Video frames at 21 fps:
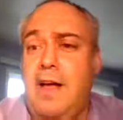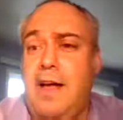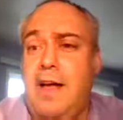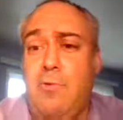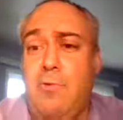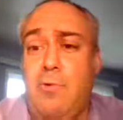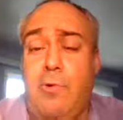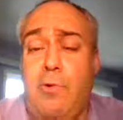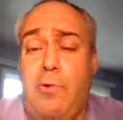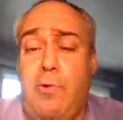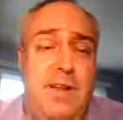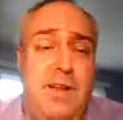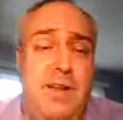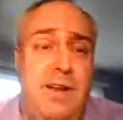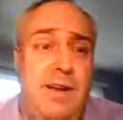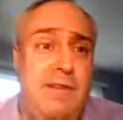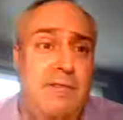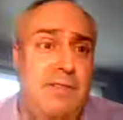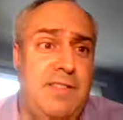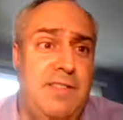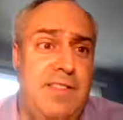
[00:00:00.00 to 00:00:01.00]
I won't
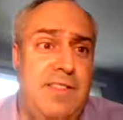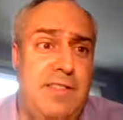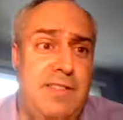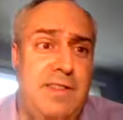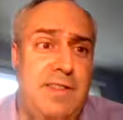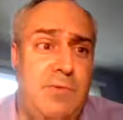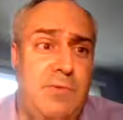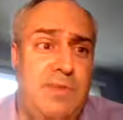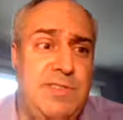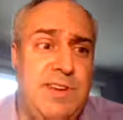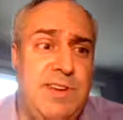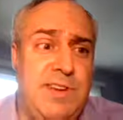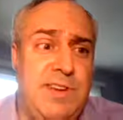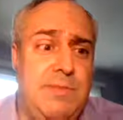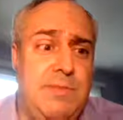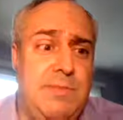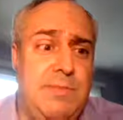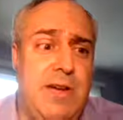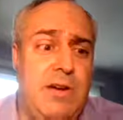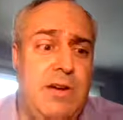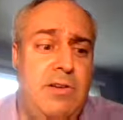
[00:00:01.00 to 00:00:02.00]
repeat everything that we
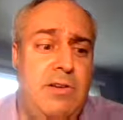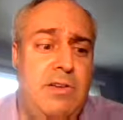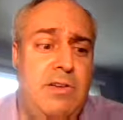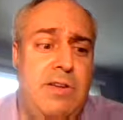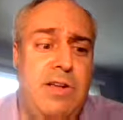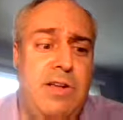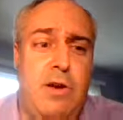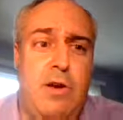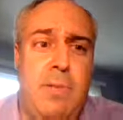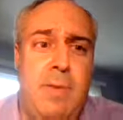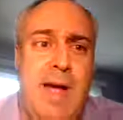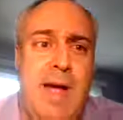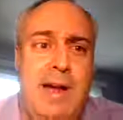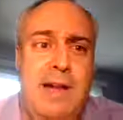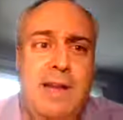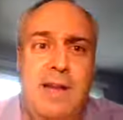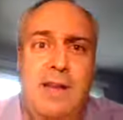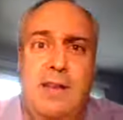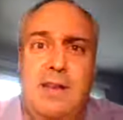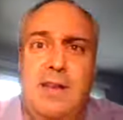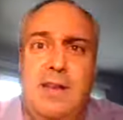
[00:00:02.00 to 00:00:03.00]
talked about. You can go
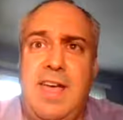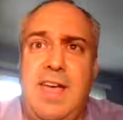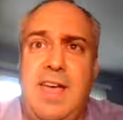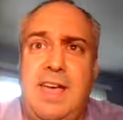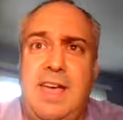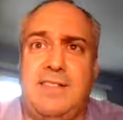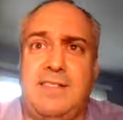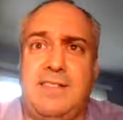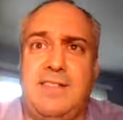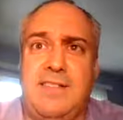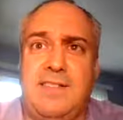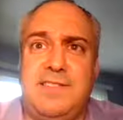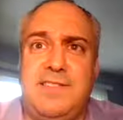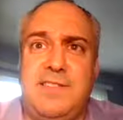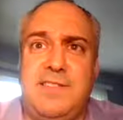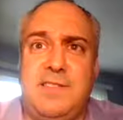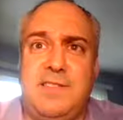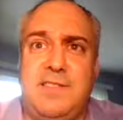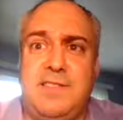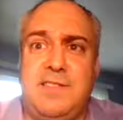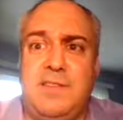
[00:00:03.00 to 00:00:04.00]
back and
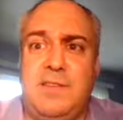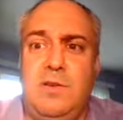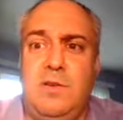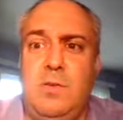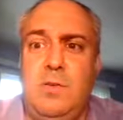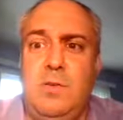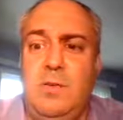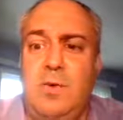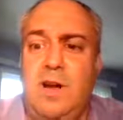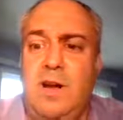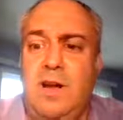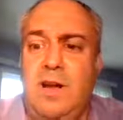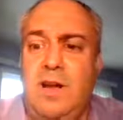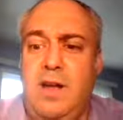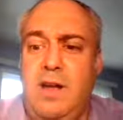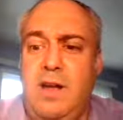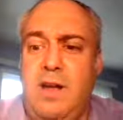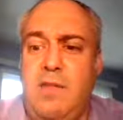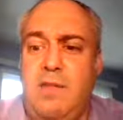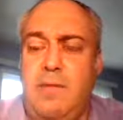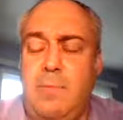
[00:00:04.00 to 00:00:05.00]
listen to
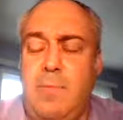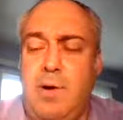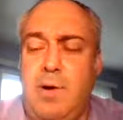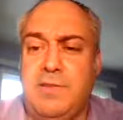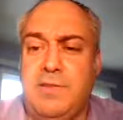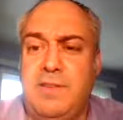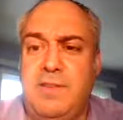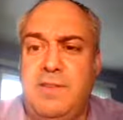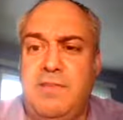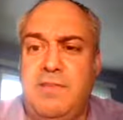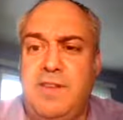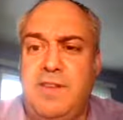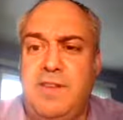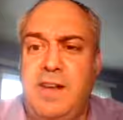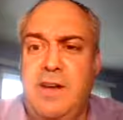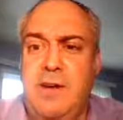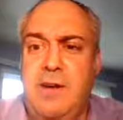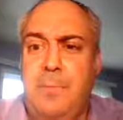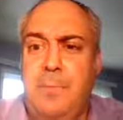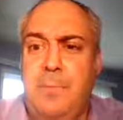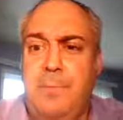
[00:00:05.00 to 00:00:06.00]
other parts of the
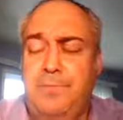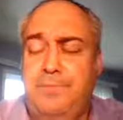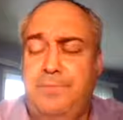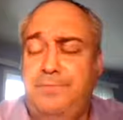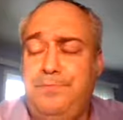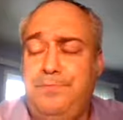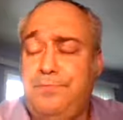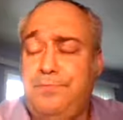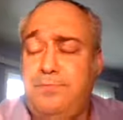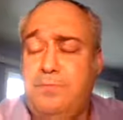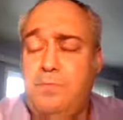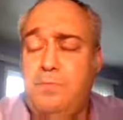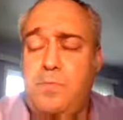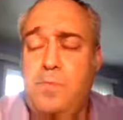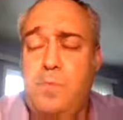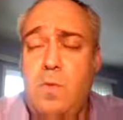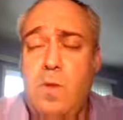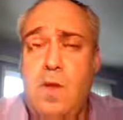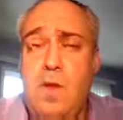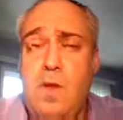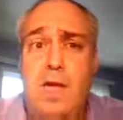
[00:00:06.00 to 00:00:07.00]
video.
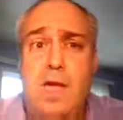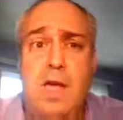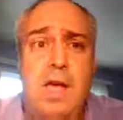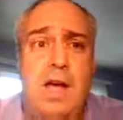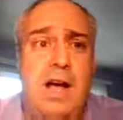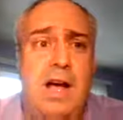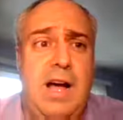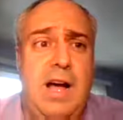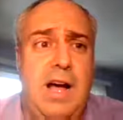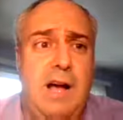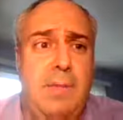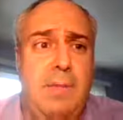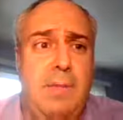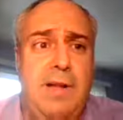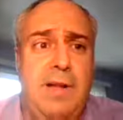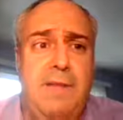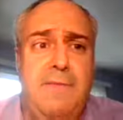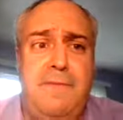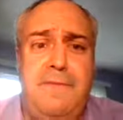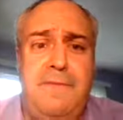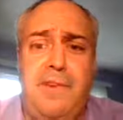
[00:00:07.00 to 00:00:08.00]

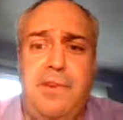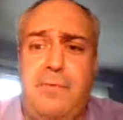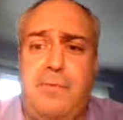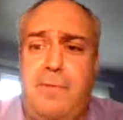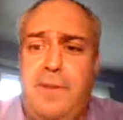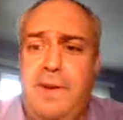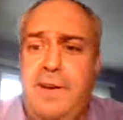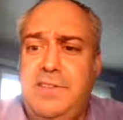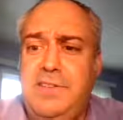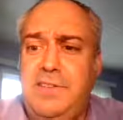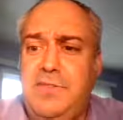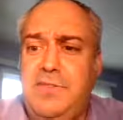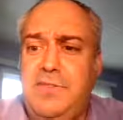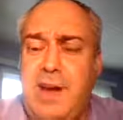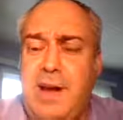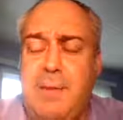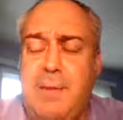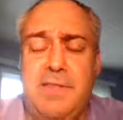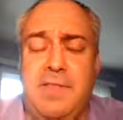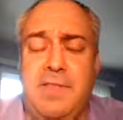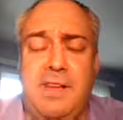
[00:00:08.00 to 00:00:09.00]
But feel free to
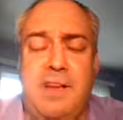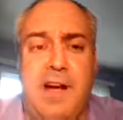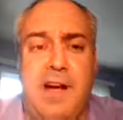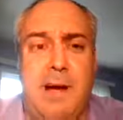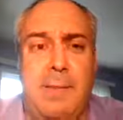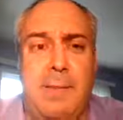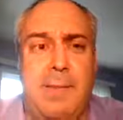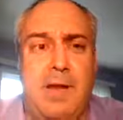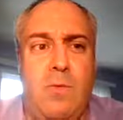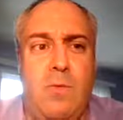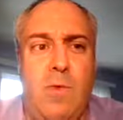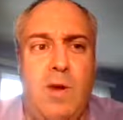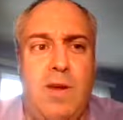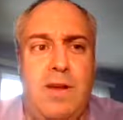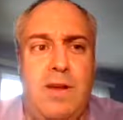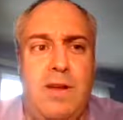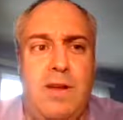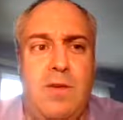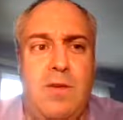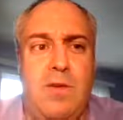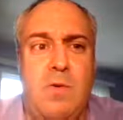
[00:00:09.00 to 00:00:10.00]
drop in the comment
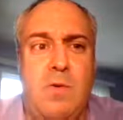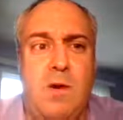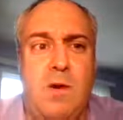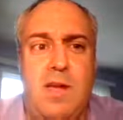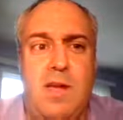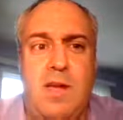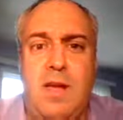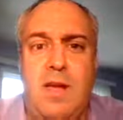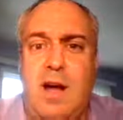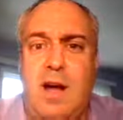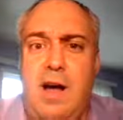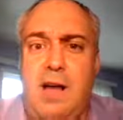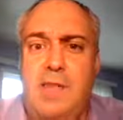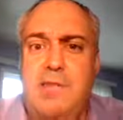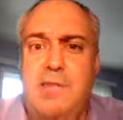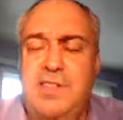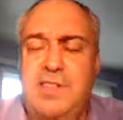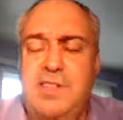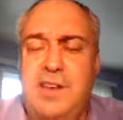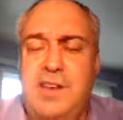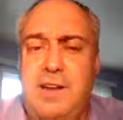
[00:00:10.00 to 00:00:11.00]
window
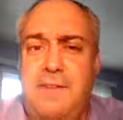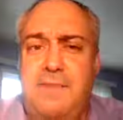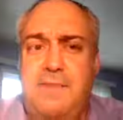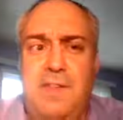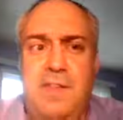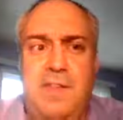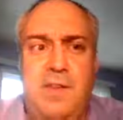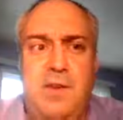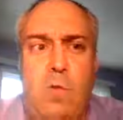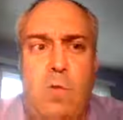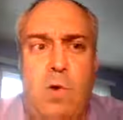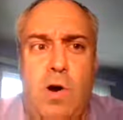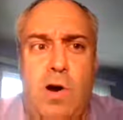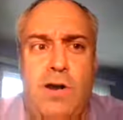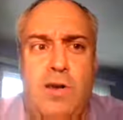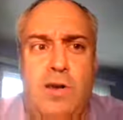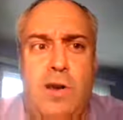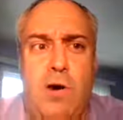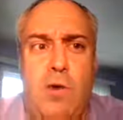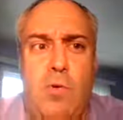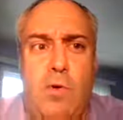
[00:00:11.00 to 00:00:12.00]
other stuff that you want
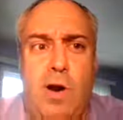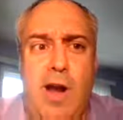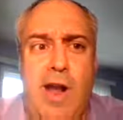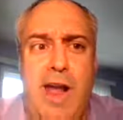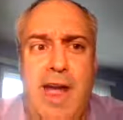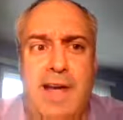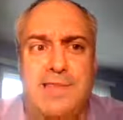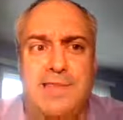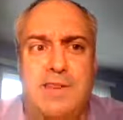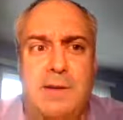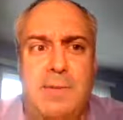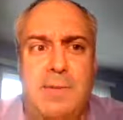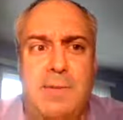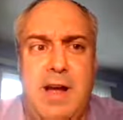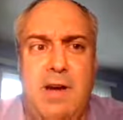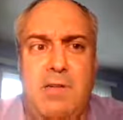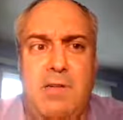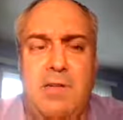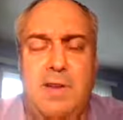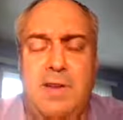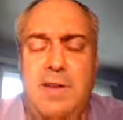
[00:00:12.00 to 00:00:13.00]
to know or ask
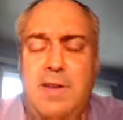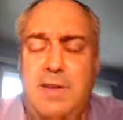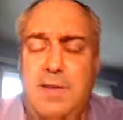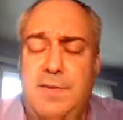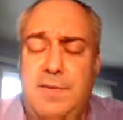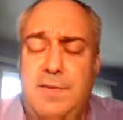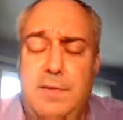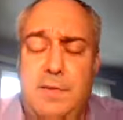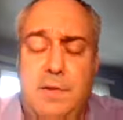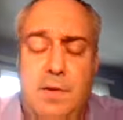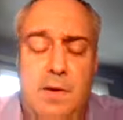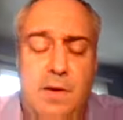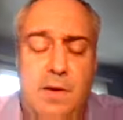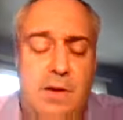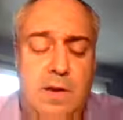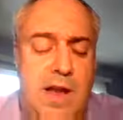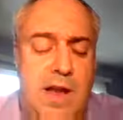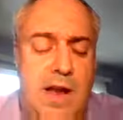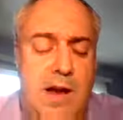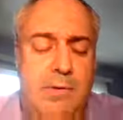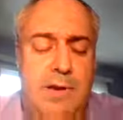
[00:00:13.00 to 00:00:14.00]
about, because
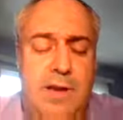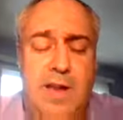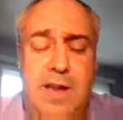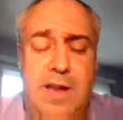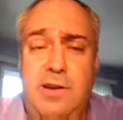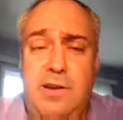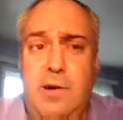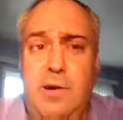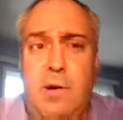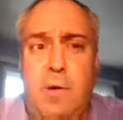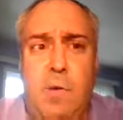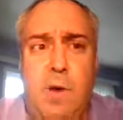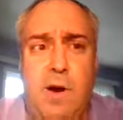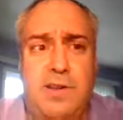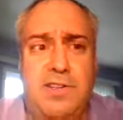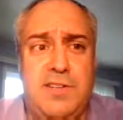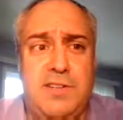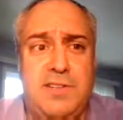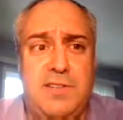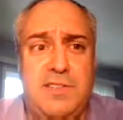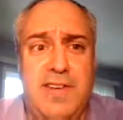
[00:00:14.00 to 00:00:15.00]
I want to get your
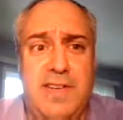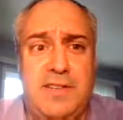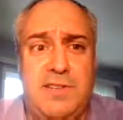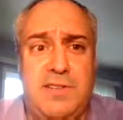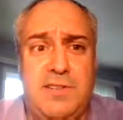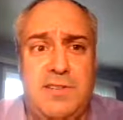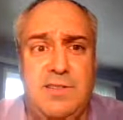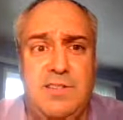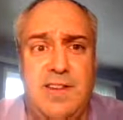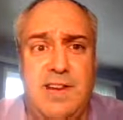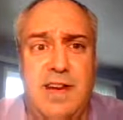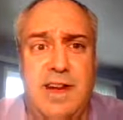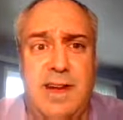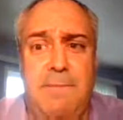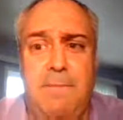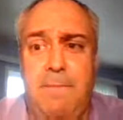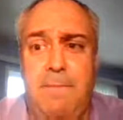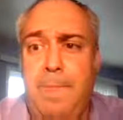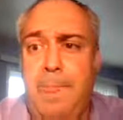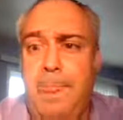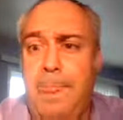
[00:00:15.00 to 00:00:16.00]
questions answered
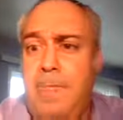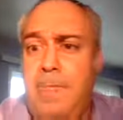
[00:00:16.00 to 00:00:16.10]
today.